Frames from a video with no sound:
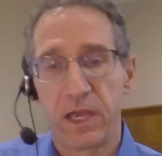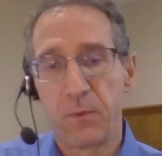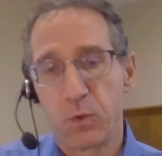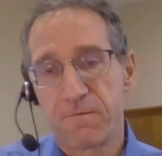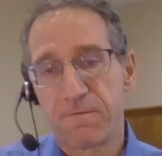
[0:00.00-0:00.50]

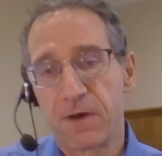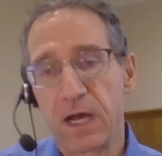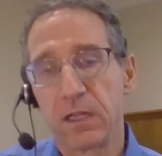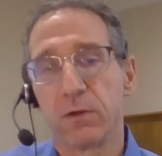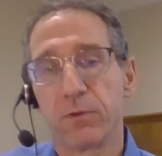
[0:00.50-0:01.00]
and would
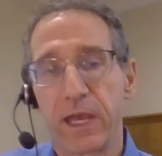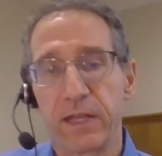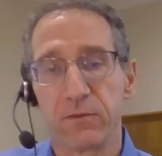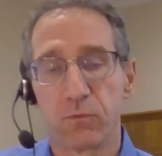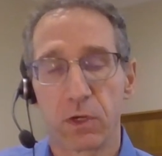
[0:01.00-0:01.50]
follow
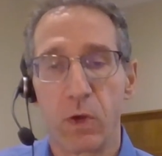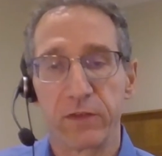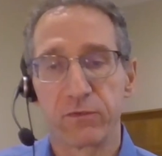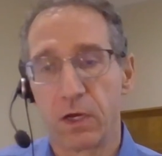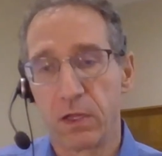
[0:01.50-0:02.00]
that
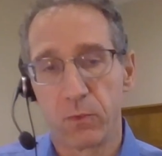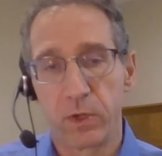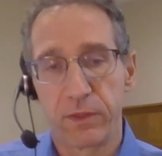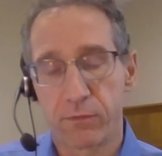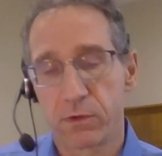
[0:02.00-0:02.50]
request all the
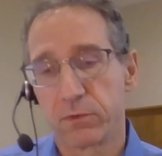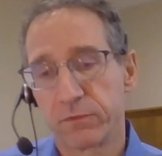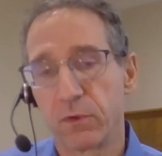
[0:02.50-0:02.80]
way through.